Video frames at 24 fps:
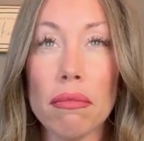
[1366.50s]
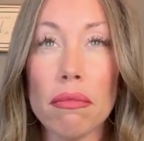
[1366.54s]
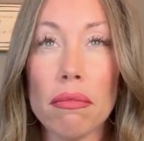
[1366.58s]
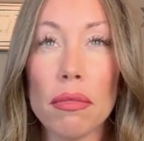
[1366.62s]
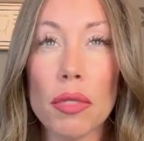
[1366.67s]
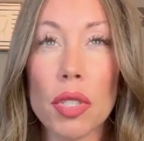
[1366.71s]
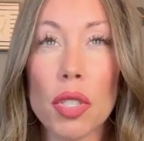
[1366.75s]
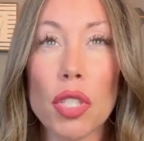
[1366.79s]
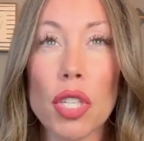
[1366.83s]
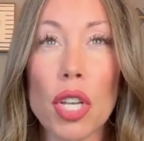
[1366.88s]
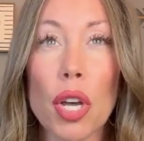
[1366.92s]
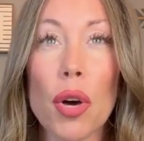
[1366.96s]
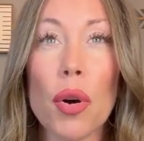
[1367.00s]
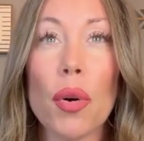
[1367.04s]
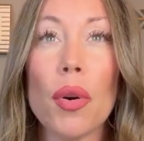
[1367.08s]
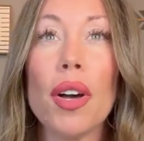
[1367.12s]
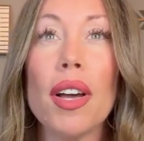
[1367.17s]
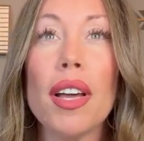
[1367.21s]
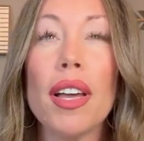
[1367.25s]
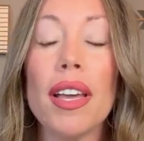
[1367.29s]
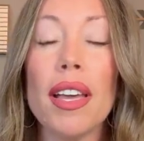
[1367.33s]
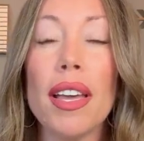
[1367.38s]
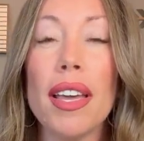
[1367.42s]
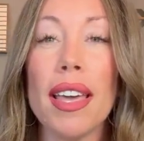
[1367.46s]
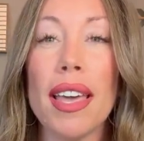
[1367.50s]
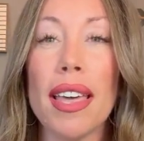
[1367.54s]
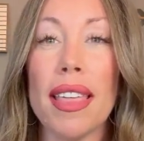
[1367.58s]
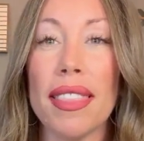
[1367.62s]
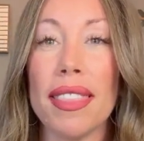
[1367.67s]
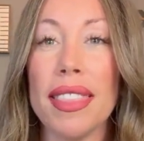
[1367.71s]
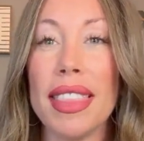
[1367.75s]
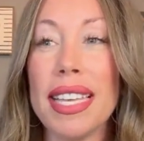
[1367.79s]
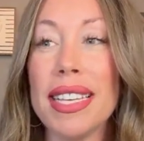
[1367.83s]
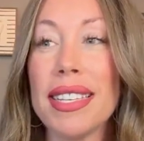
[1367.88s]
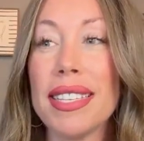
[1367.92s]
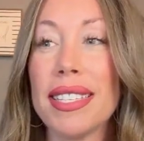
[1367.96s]
So
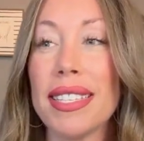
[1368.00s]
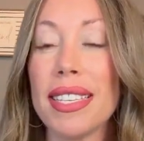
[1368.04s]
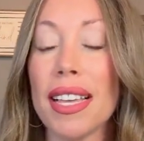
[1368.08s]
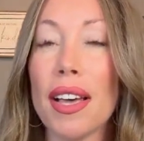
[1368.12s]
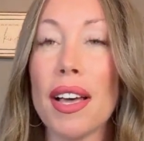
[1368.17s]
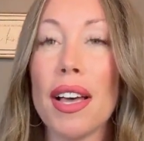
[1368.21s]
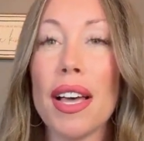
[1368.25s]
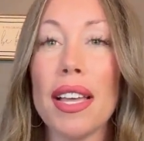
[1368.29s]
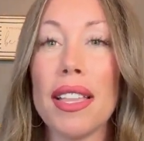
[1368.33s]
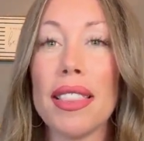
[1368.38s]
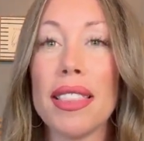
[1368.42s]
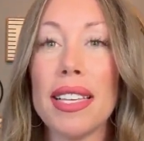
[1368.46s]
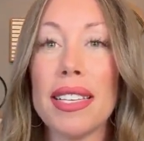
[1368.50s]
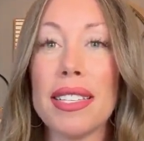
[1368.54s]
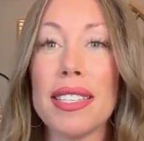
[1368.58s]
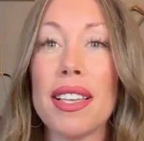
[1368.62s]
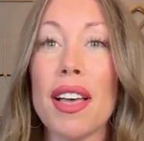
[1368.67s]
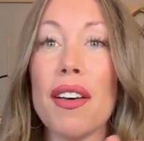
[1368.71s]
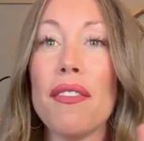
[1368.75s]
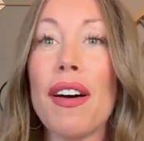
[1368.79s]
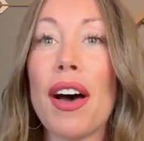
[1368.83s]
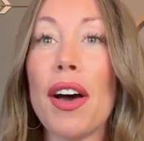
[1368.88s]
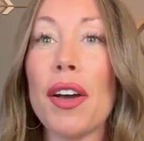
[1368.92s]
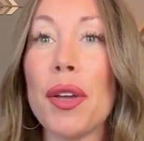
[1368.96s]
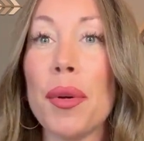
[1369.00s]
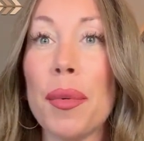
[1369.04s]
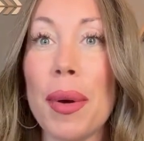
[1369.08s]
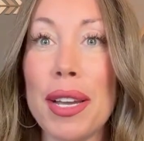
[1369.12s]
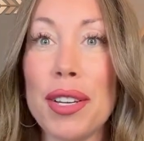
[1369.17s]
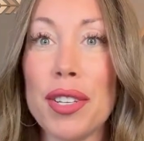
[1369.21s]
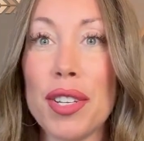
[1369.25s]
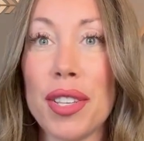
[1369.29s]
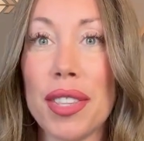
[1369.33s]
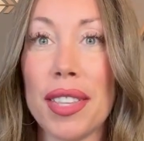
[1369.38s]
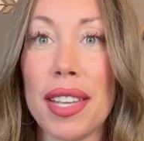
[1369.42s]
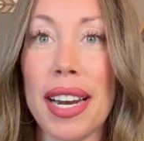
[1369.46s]
this
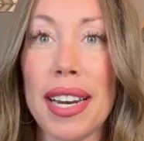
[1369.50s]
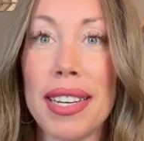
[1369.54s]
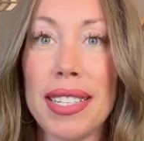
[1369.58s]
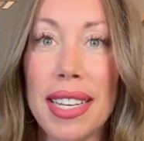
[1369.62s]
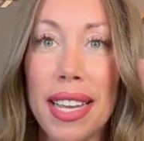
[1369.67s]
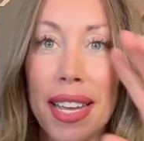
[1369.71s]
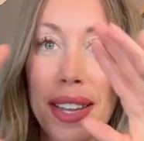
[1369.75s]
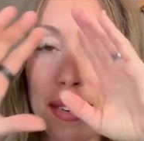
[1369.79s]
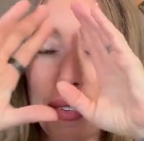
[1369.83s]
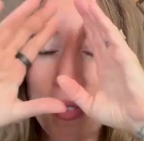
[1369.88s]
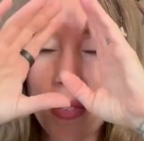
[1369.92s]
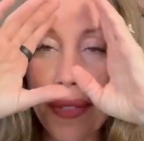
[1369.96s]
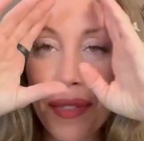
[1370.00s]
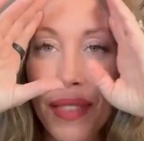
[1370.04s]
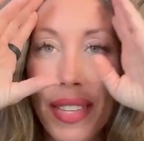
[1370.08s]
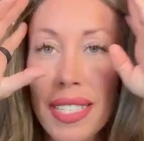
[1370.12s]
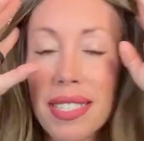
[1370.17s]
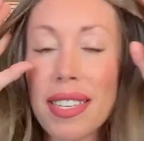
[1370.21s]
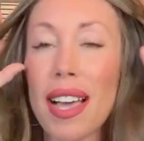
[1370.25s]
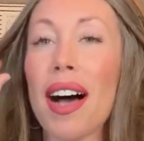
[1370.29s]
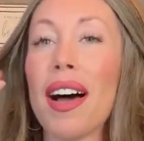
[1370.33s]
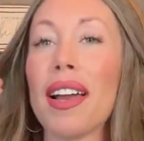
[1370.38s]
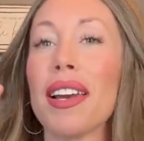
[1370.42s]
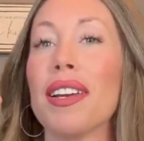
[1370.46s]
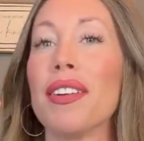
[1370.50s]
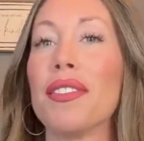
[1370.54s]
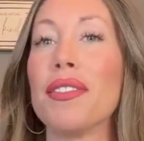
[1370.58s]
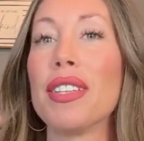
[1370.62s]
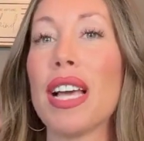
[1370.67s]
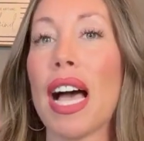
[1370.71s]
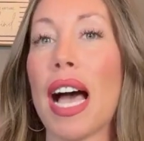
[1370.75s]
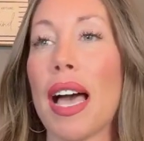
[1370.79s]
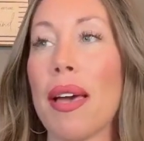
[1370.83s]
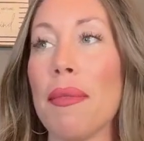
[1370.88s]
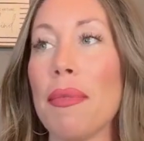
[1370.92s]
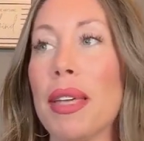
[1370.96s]
evaluation that I did, this audit of
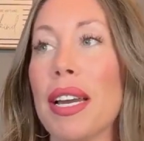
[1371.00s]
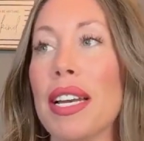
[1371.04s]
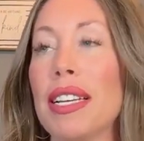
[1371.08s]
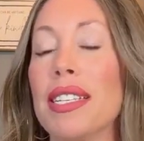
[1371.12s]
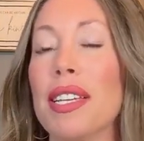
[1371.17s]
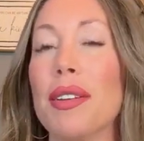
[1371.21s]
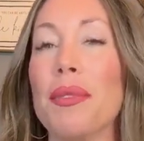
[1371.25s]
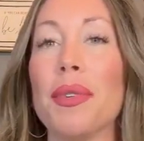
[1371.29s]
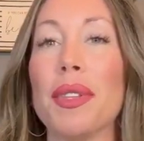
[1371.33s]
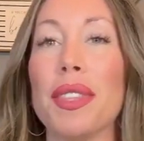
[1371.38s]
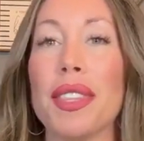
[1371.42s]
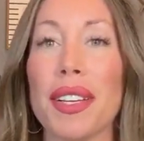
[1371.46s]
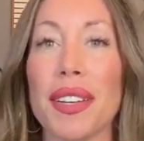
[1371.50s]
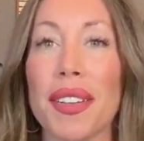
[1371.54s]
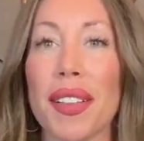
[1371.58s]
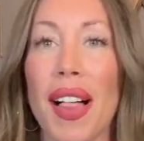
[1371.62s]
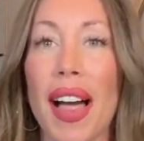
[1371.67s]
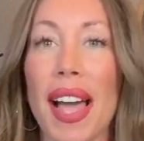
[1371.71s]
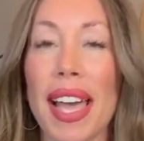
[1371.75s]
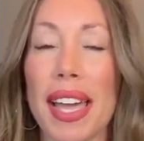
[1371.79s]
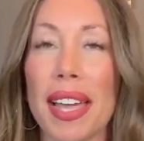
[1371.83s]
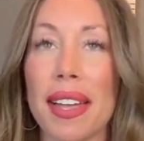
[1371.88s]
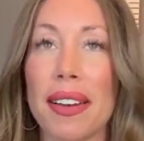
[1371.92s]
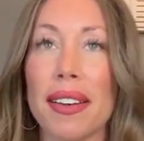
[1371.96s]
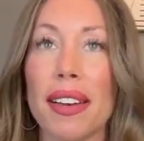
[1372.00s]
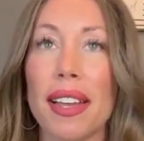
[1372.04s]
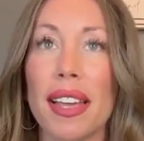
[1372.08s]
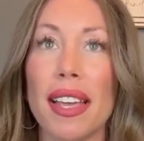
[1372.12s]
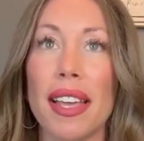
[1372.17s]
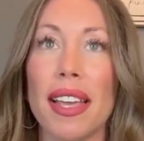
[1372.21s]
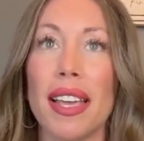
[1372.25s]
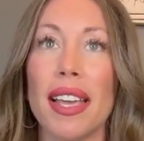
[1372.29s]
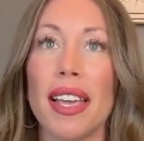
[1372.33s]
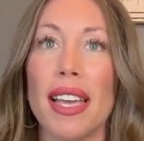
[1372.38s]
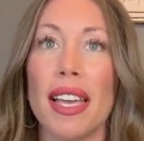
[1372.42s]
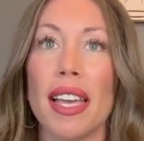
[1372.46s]
time that I did with the client,
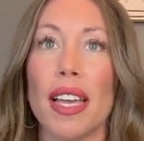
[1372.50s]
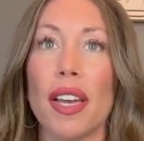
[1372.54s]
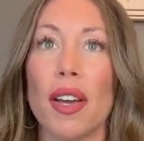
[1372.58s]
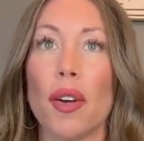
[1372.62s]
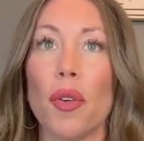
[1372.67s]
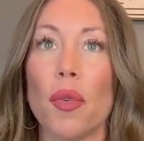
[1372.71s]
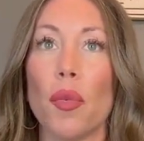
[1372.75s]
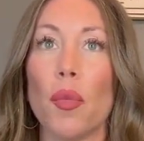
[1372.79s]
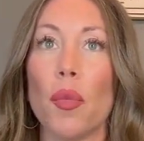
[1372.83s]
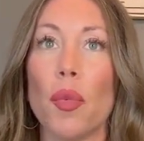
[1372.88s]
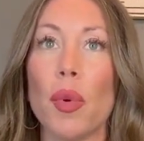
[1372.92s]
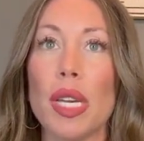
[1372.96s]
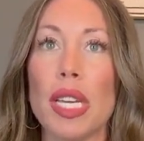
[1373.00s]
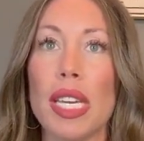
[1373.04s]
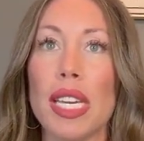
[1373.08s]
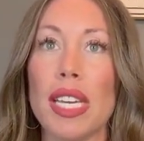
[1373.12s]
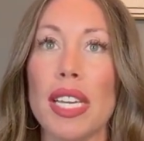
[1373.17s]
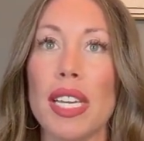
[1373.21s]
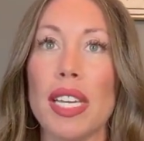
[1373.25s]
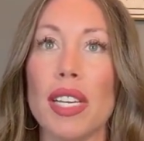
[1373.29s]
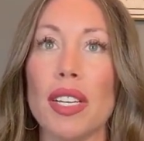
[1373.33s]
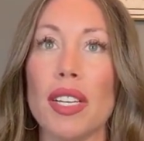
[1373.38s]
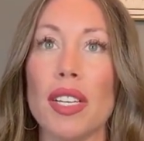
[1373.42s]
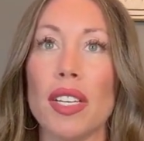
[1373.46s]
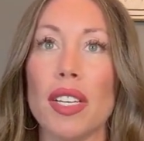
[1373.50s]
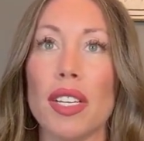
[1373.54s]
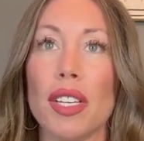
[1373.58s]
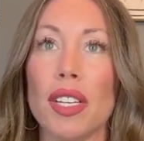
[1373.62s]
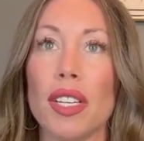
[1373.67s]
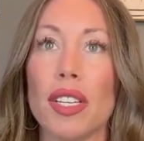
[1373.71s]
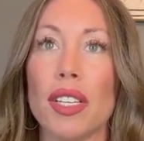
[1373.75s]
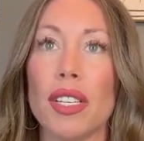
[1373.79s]
we